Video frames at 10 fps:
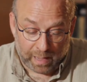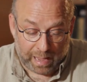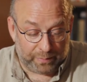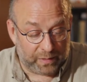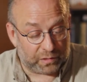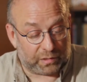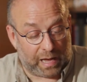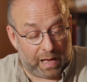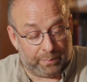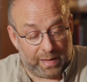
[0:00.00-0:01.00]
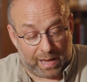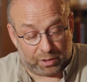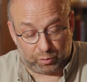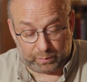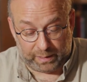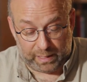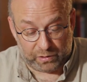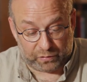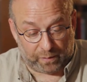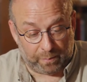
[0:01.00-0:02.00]
And this copy actually
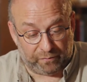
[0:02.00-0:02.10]
is from the